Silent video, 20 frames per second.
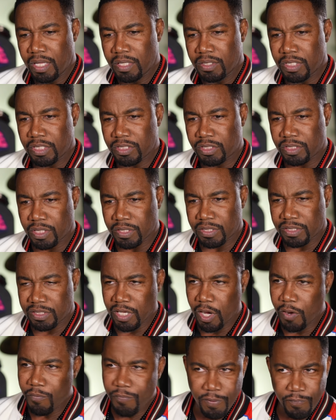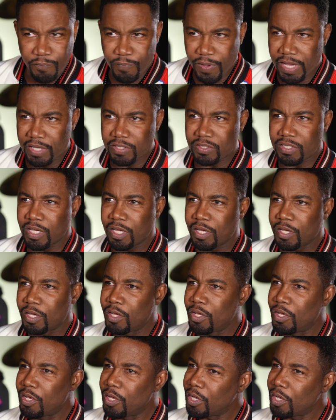just a self-effacing,